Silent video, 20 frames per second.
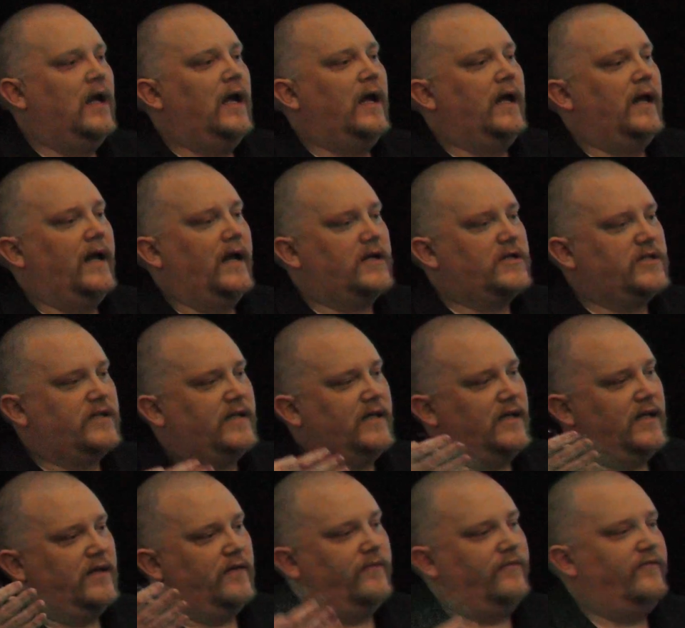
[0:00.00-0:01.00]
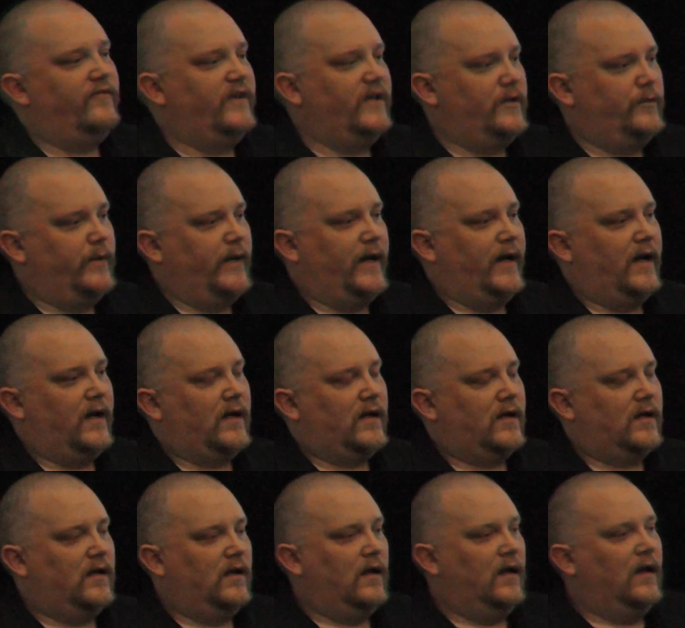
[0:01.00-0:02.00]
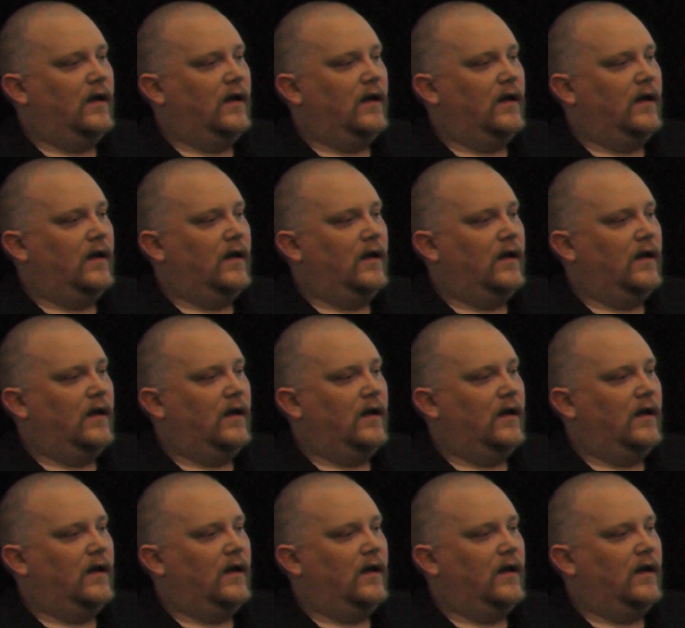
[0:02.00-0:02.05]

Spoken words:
and actually getting feedback.